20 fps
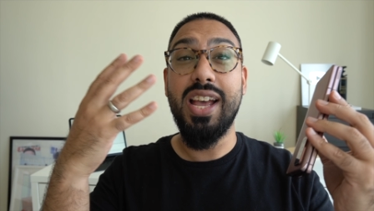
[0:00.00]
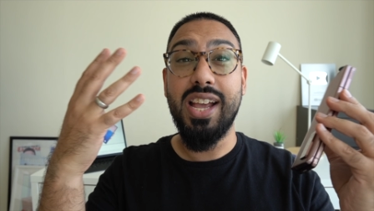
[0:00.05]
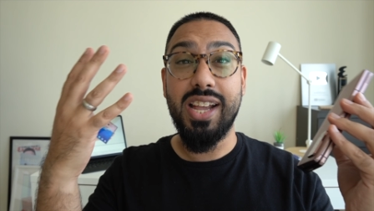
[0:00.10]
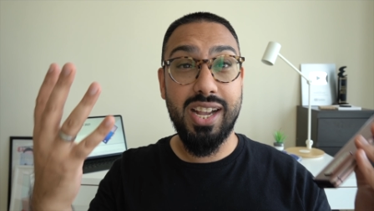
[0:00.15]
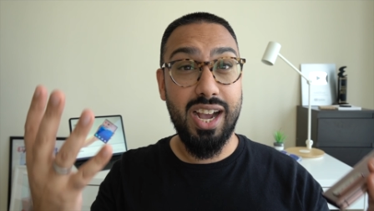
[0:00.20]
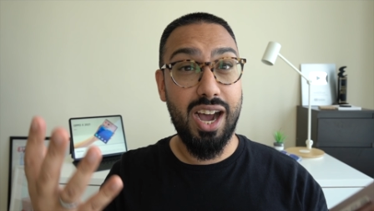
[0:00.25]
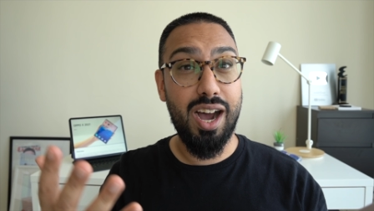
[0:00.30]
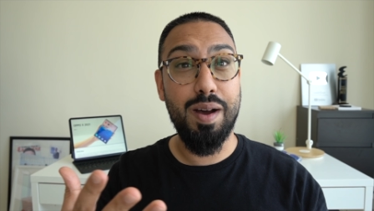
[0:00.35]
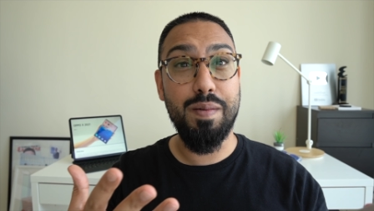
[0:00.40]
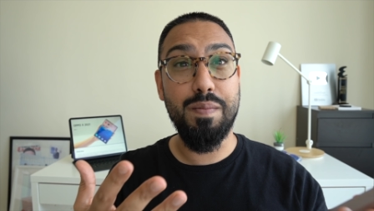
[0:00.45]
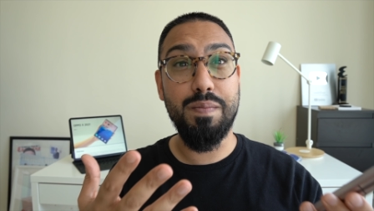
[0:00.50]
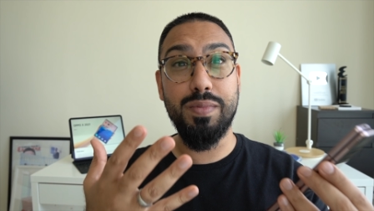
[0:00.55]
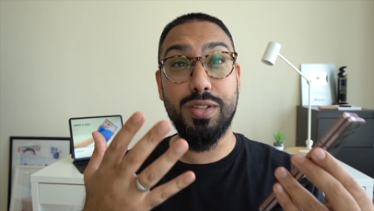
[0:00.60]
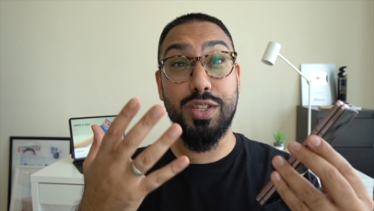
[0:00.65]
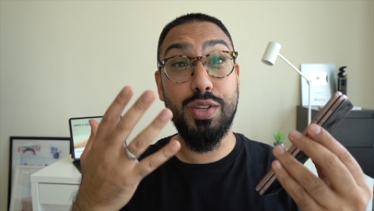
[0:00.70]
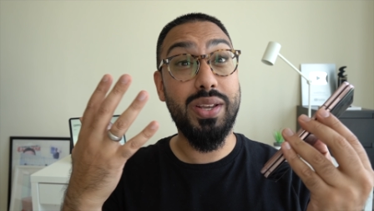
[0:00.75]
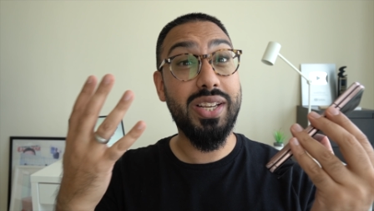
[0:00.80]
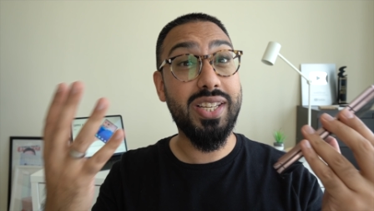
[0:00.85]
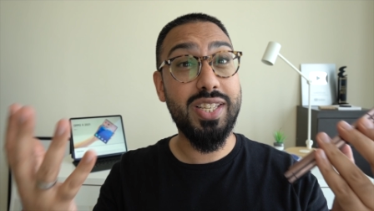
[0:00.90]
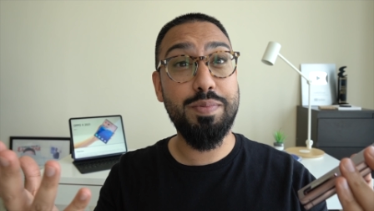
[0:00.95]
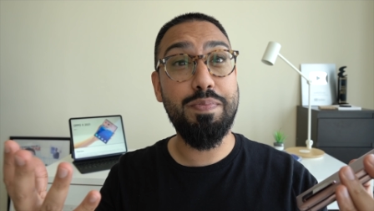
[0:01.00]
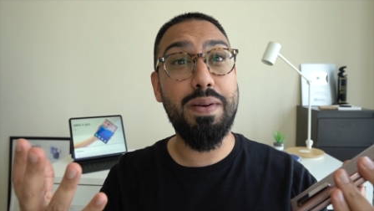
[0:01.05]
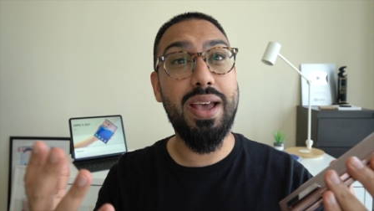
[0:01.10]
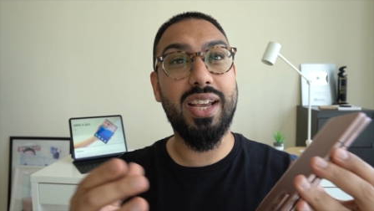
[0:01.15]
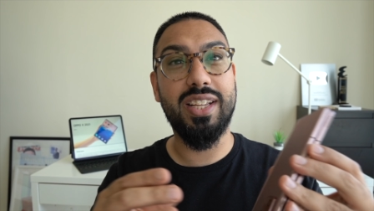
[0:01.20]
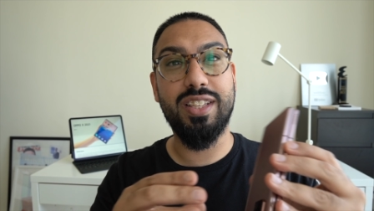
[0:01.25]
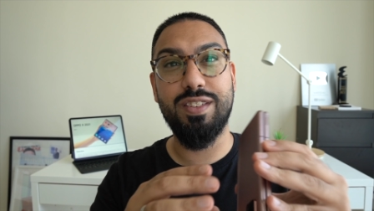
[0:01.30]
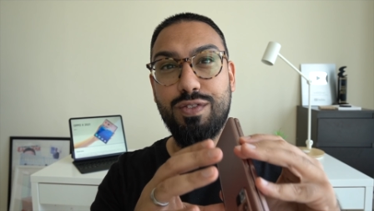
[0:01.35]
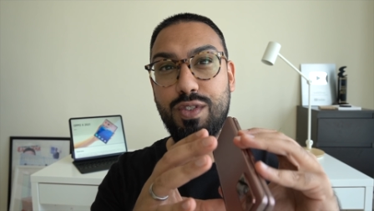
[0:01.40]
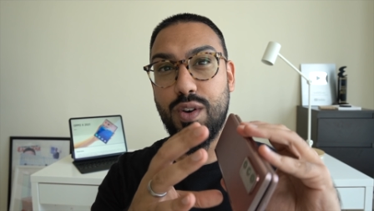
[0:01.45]
come to
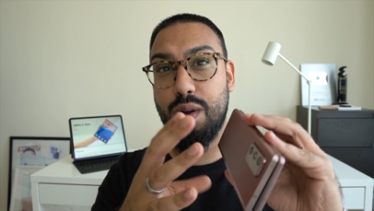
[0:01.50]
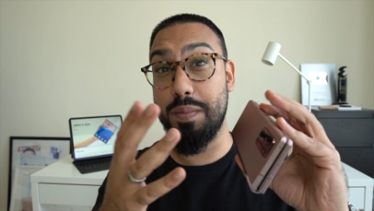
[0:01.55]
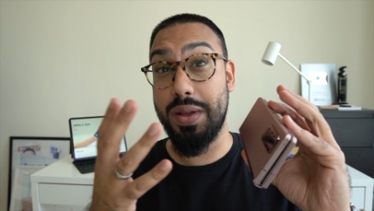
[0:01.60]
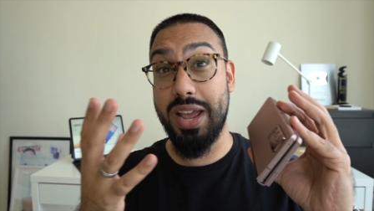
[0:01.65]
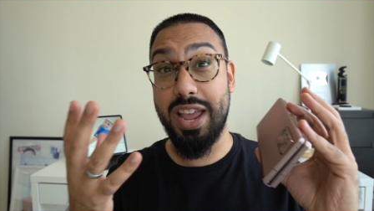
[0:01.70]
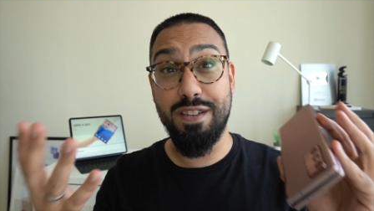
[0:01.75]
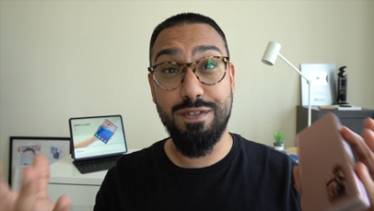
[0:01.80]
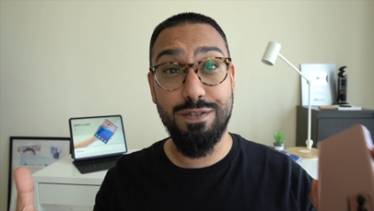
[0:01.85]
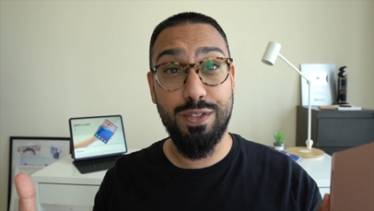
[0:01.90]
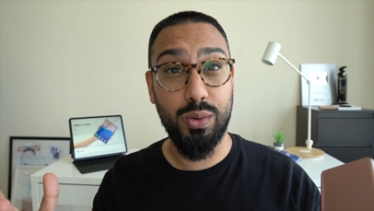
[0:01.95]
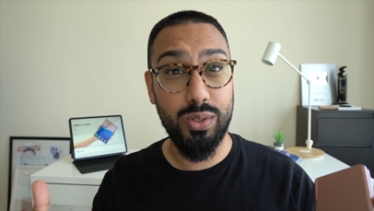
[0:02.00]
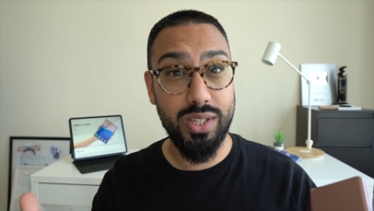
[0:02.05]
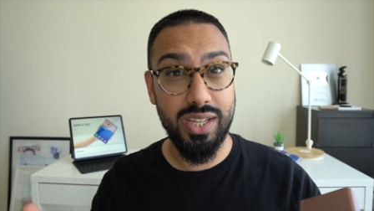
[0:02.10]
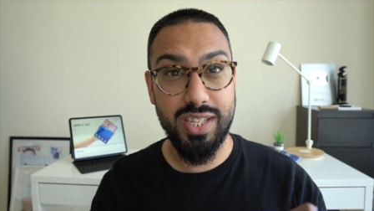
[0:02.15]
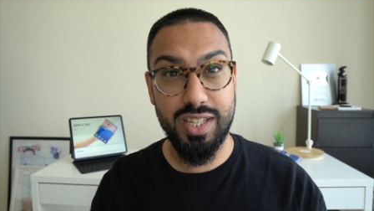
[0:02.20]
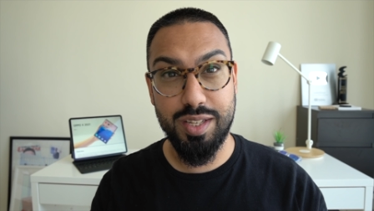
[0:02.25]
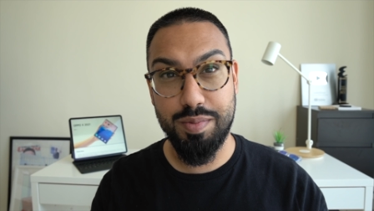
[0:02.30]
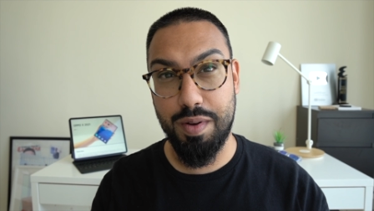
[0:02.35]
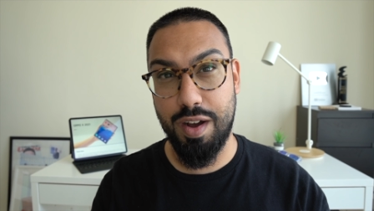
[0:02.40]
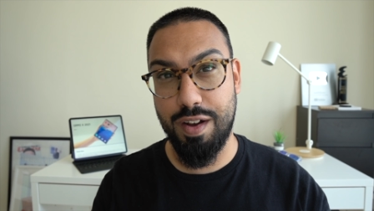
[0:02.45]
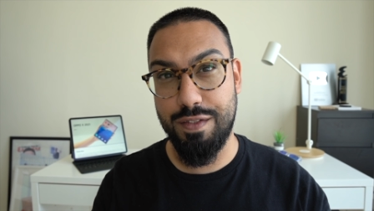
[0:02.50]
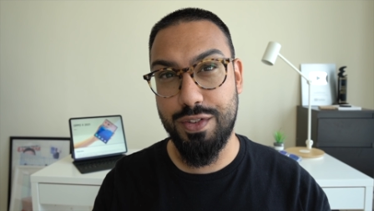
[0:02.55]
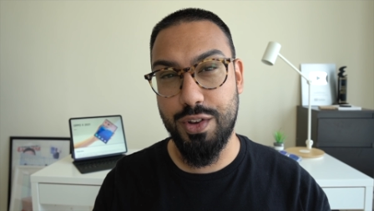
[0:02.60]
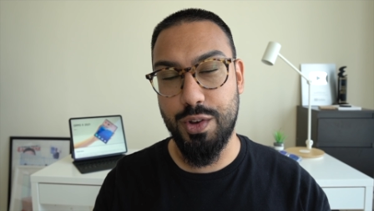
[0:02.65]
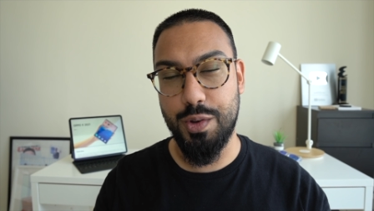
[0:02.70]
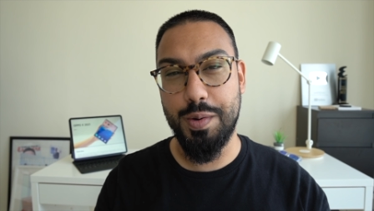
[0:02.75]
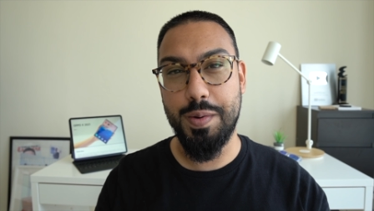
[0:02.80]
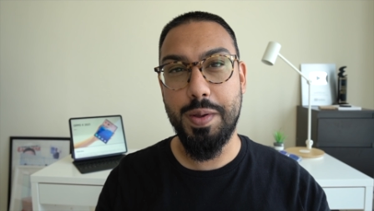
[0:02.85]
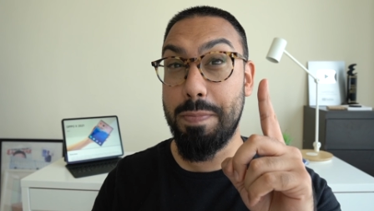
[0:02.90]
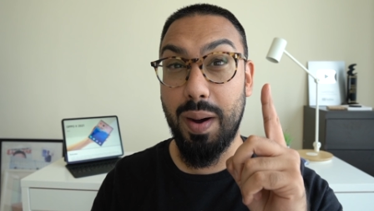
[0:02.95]
expect from a folding smartphone.